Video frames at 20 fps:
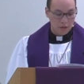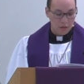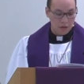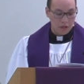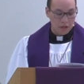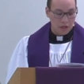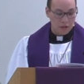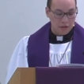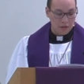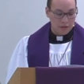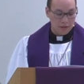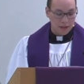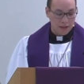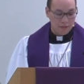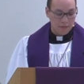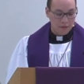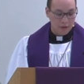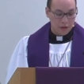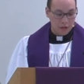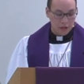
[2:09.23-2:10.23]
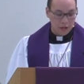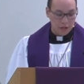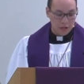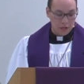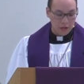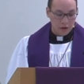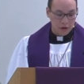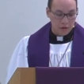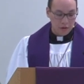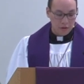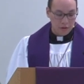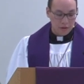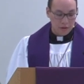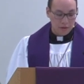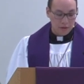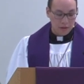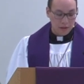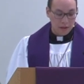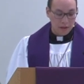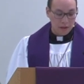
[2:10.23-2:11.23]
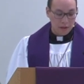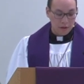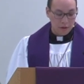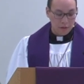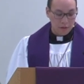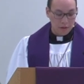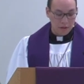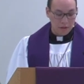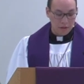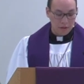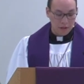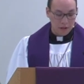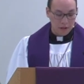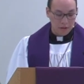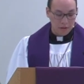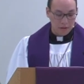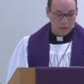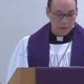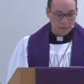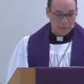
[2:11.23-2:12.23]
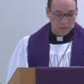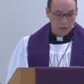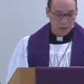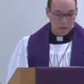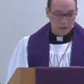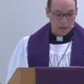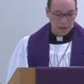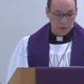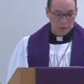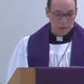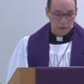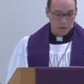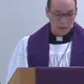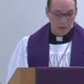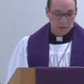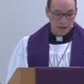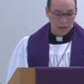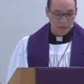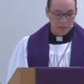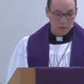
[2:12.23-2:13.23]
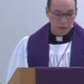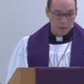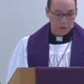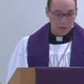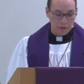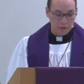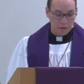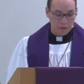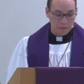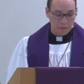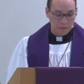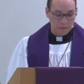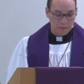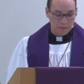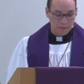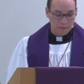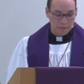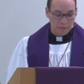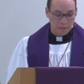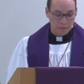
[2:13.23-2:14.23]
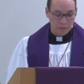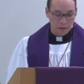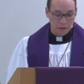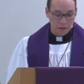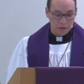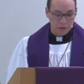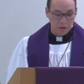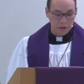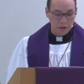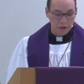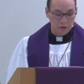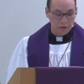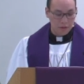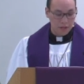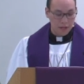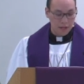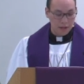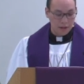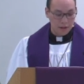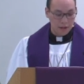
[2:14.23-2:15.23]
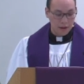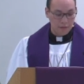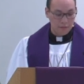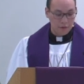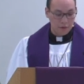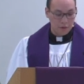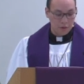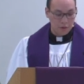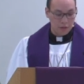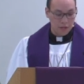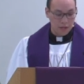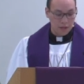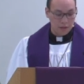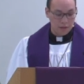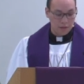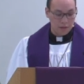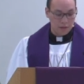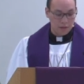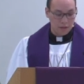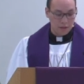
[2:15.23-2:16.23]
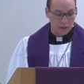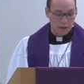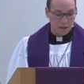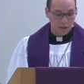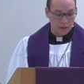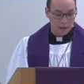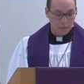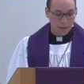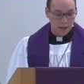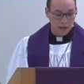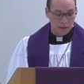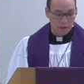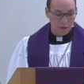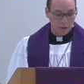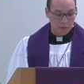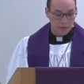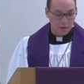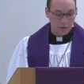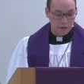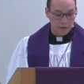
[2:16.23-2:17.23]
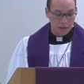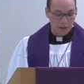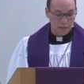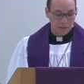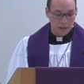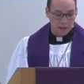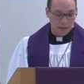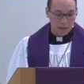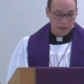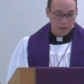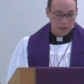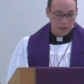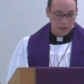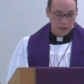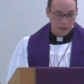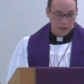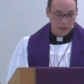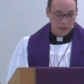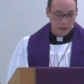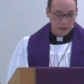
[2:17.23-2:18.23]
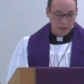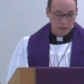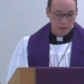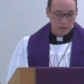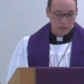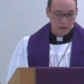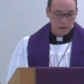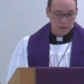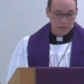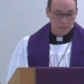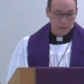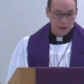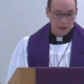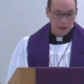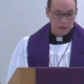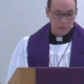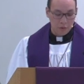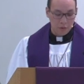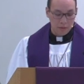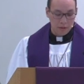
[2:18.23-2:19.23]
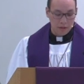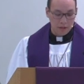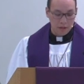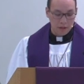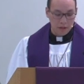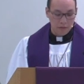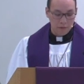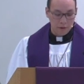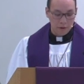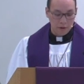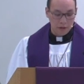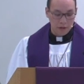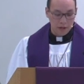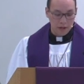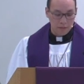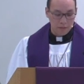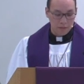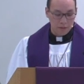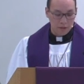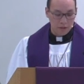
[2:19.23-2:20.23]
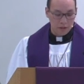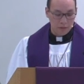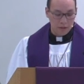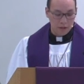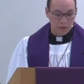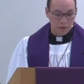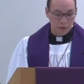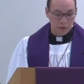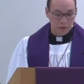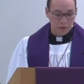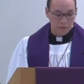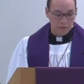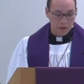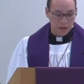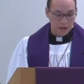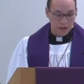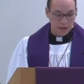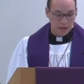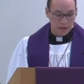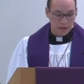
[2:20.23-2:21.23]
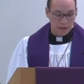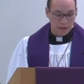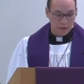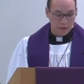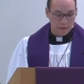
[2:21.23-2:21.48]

When Jesus had finished all, saying all these things, he said to his disciples, You know that after two days the Passover is coming, and the Son of Man will be delivered up to be crucified.